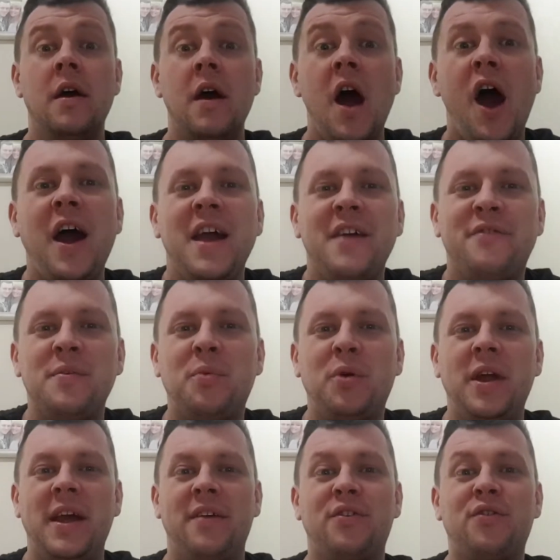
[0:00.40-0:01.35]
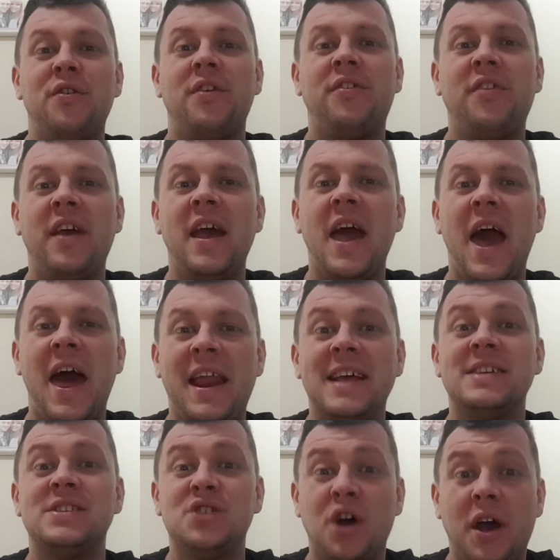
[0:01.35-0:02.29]
Hi everybody, it's Chris here and
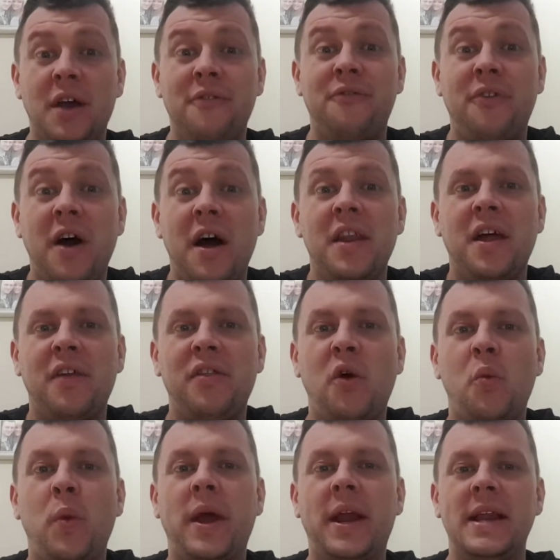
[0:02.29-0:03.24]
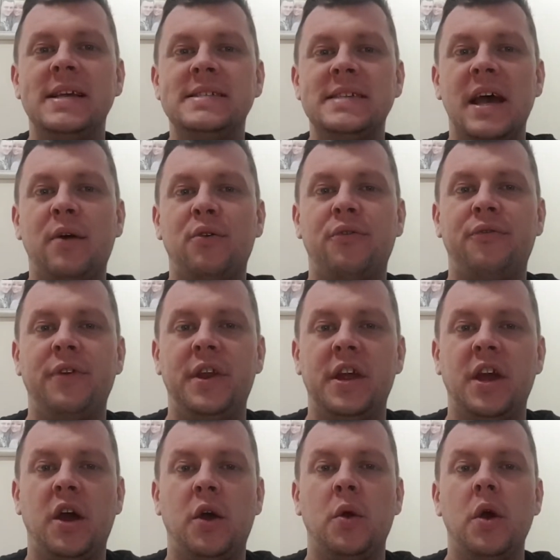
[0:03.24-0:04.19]
it's time for another weekly sales
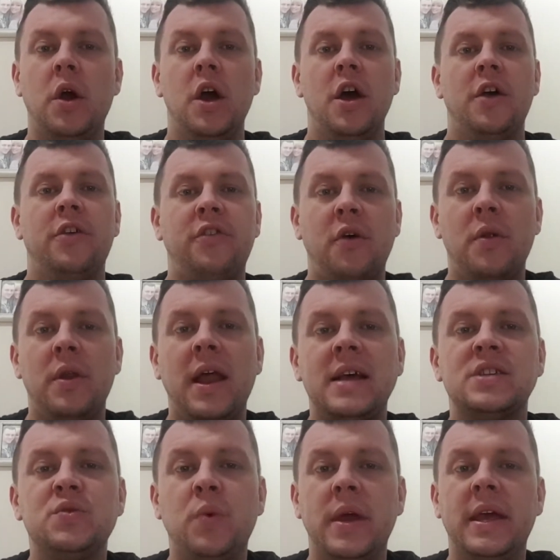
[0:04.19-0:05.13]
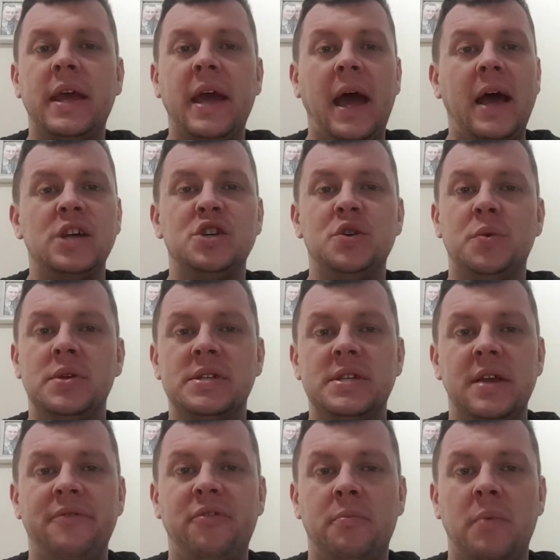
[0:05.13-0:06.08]
video. So last week, as you would have
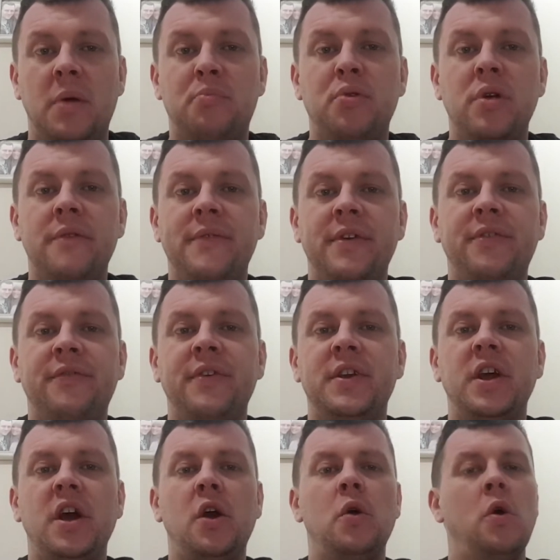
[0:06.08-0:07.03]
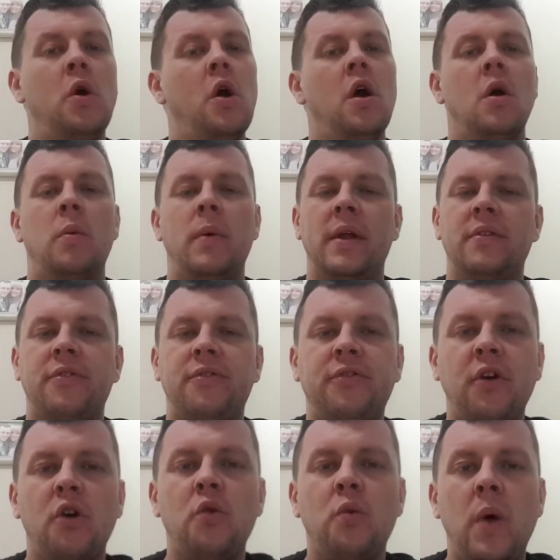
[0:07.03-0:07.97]
seen from my previous video, went
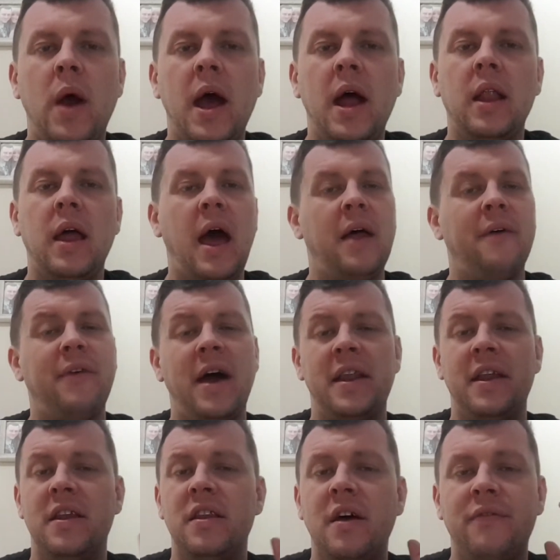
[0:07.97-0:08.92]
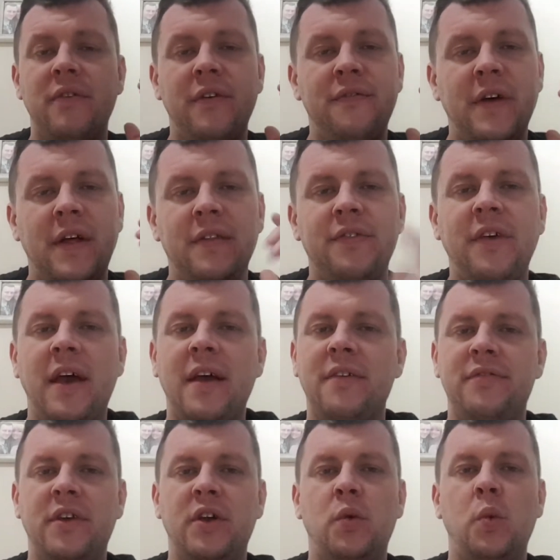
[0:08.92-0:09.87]
so well. I've had another
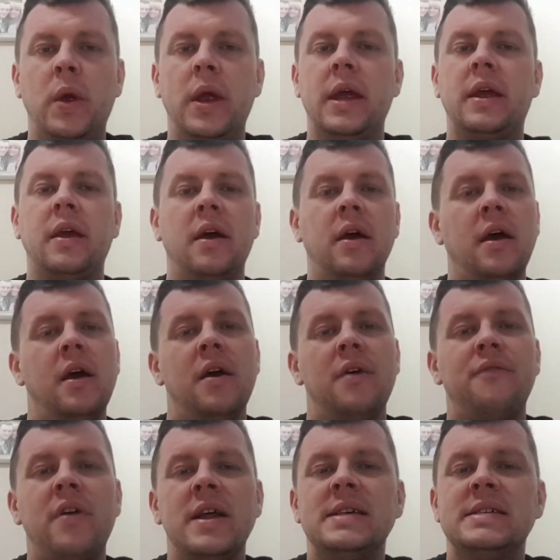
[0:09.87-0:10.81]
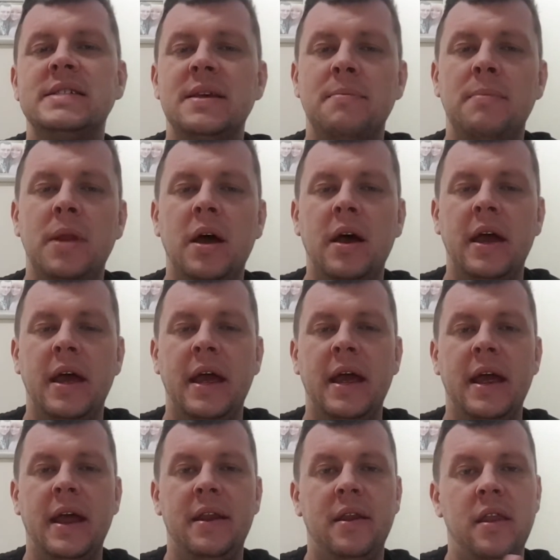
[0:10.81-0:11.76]
fantastic week. Very similar
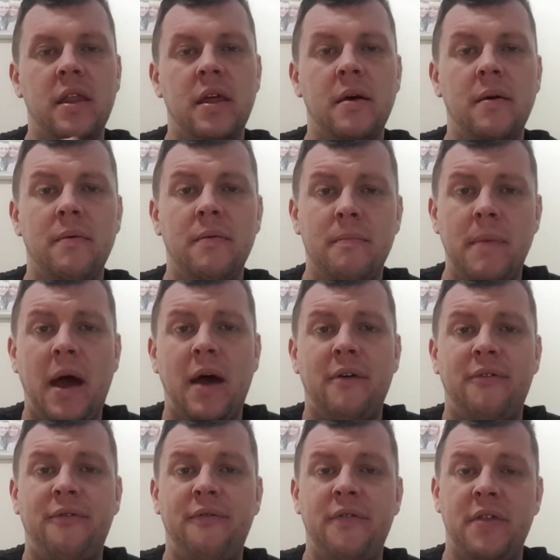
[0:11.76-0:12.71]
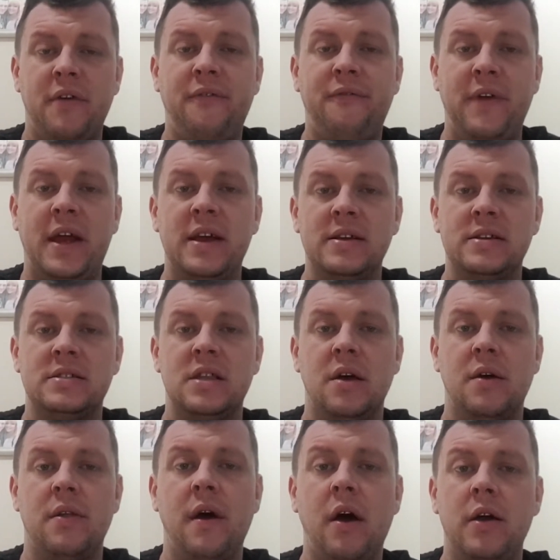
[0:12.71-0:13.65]
in the amount of the figures
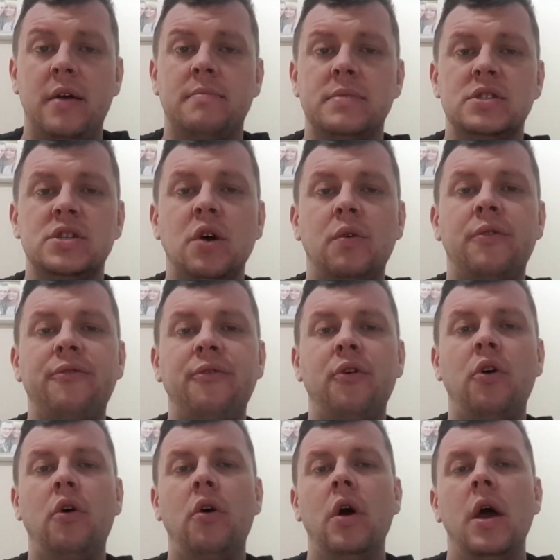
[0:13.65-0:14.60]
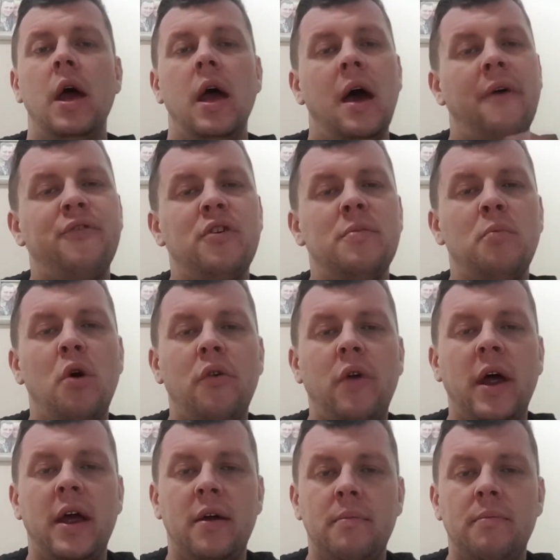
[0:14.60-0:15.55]
that the items sold for. A few
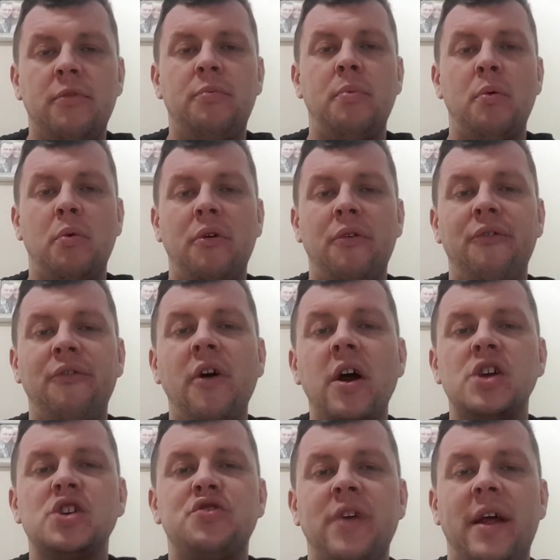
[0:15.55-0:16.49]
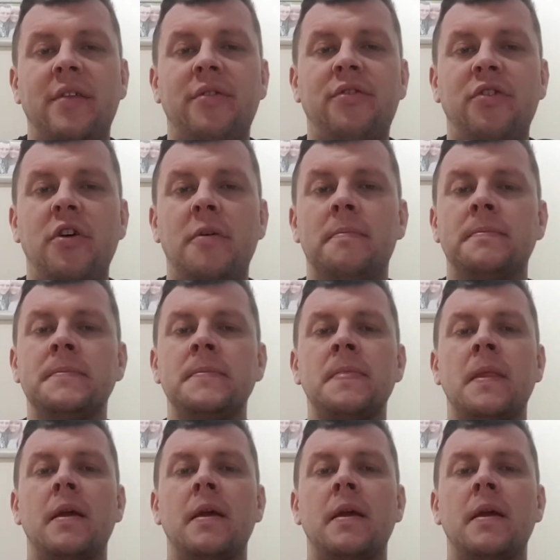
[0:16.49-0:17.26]
more items, but we'll fire straight into them.